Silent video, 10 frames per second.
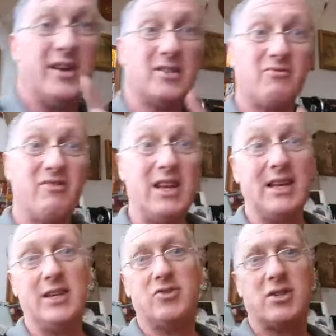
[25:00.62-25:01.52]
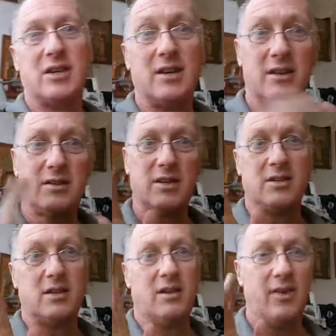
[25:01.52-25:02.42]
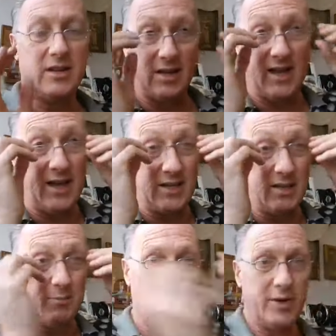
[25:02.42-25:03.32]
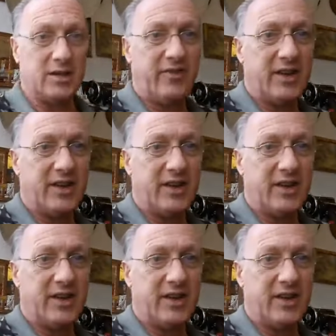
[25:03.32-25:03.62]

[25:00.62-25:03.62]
is really interesting. It, just as a case in point, it's